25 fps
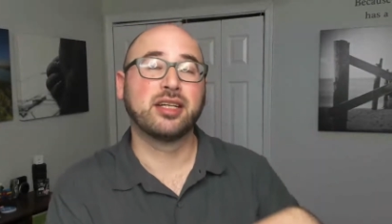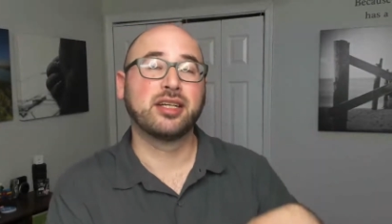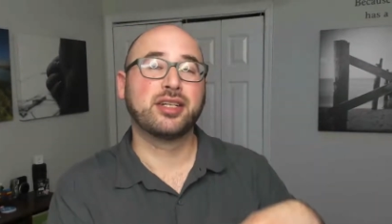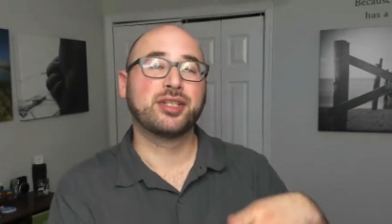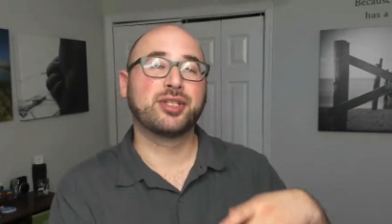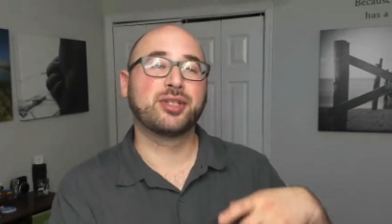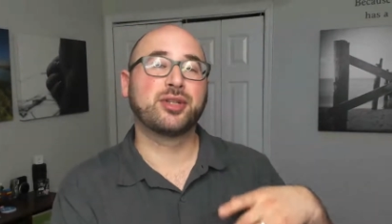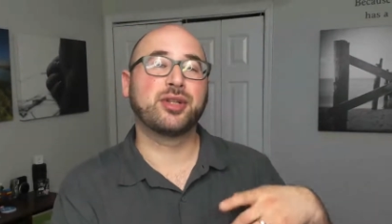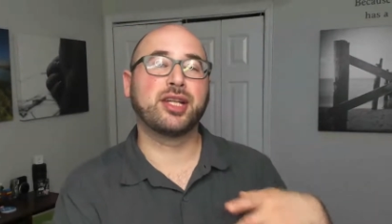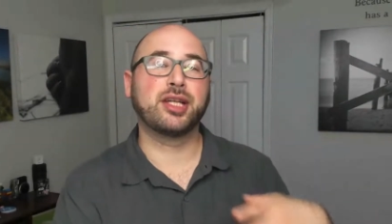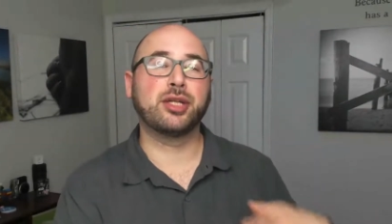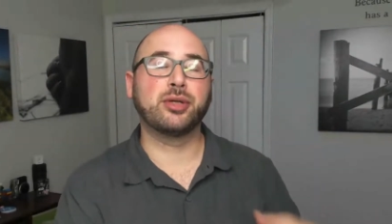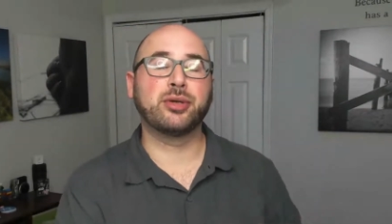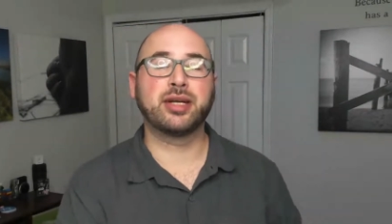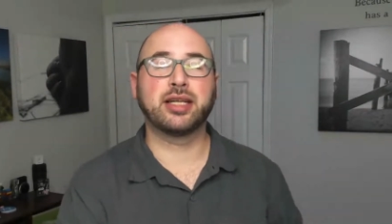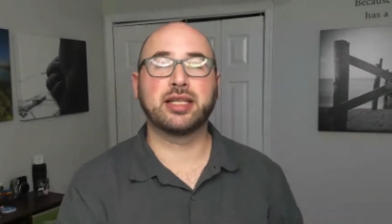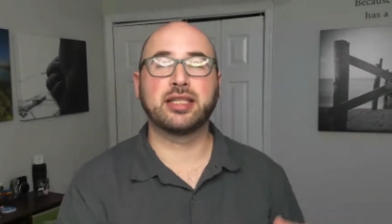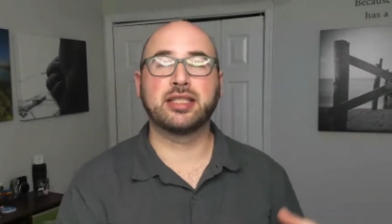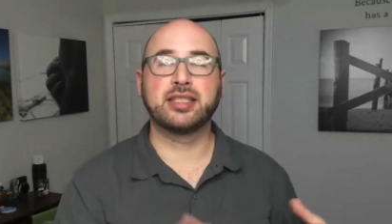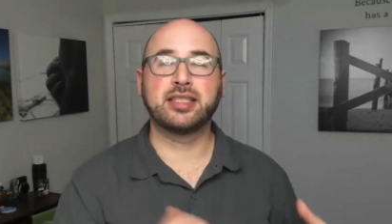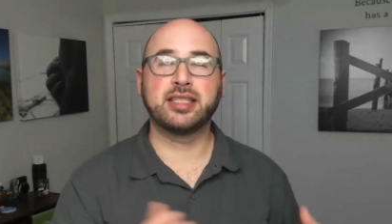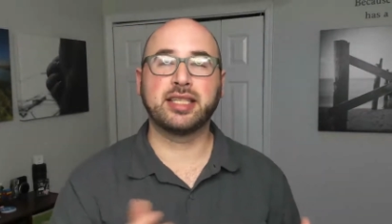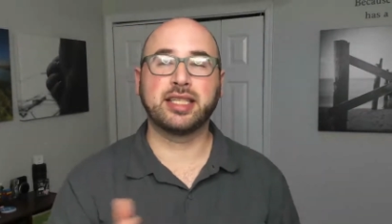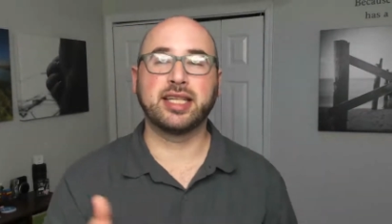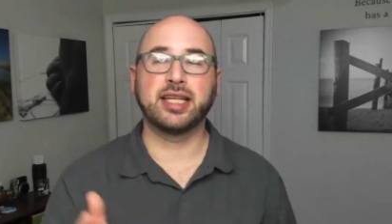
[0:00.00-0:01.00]
so that you could
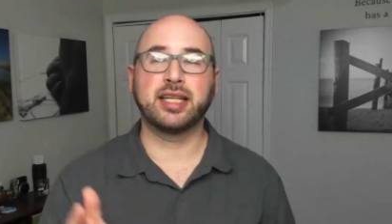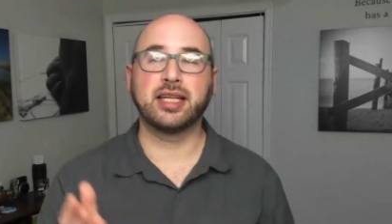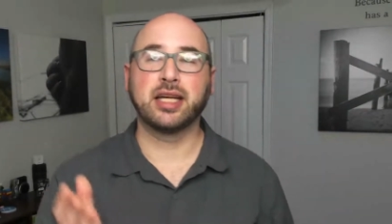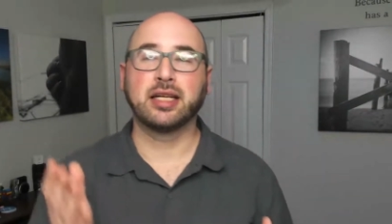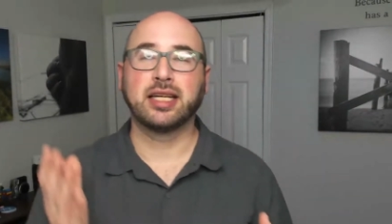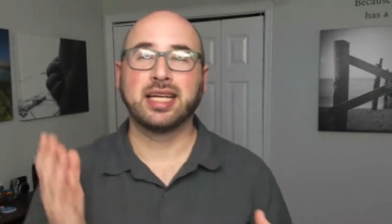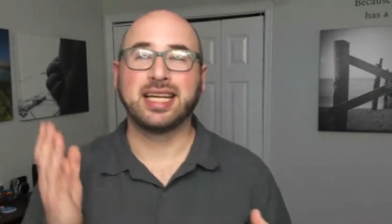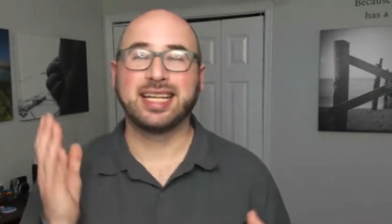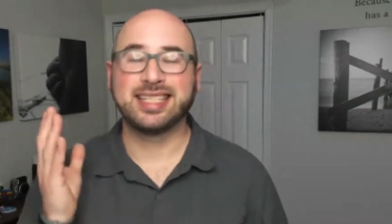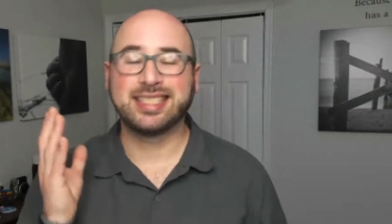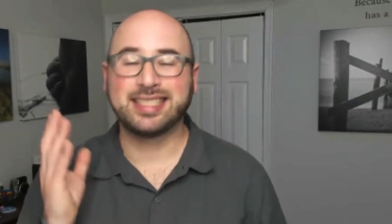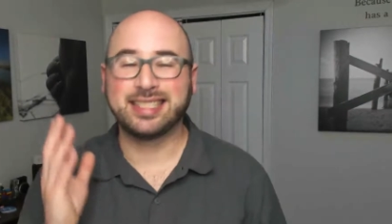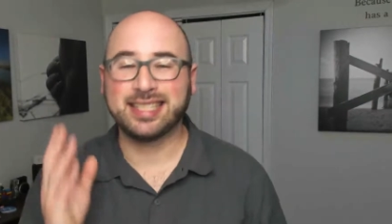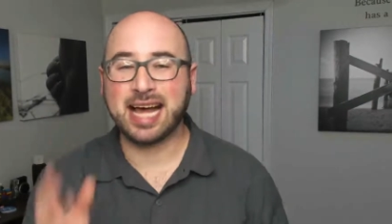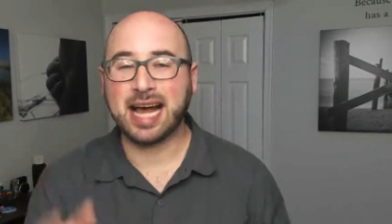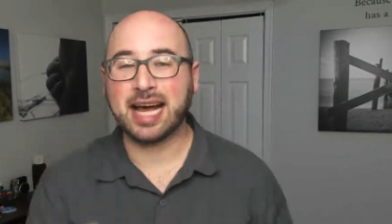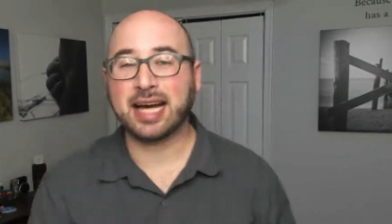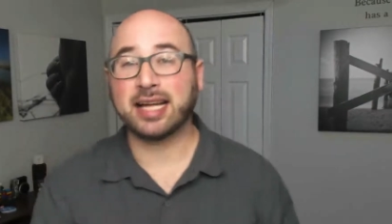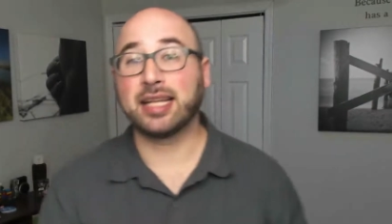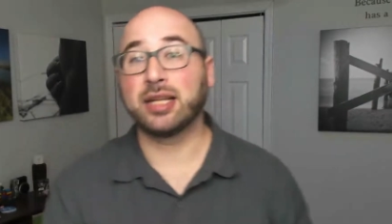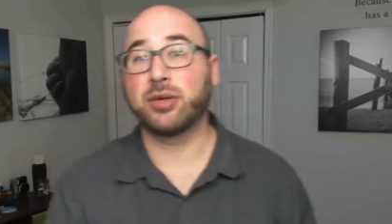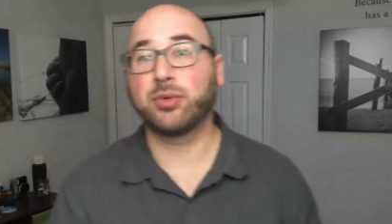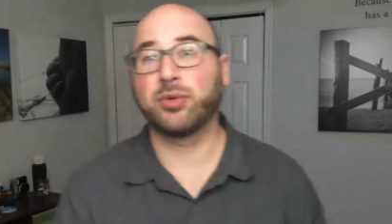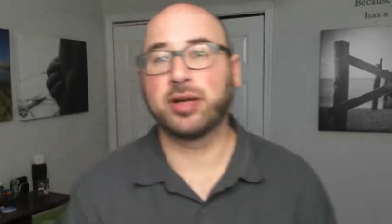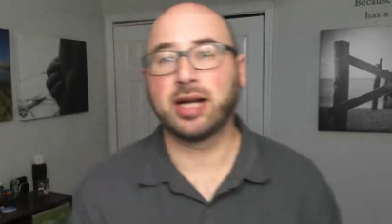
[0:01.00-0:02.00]
see
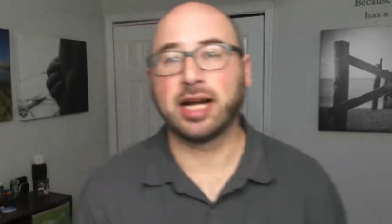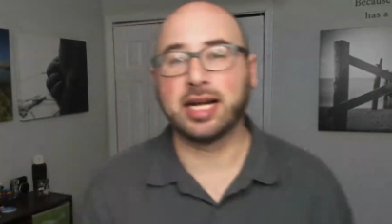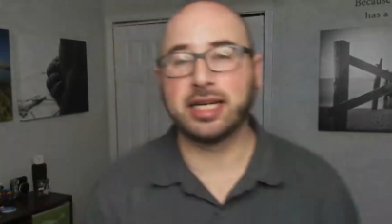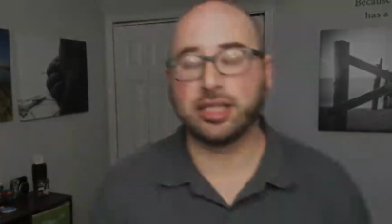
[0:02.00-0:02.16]
exactly what I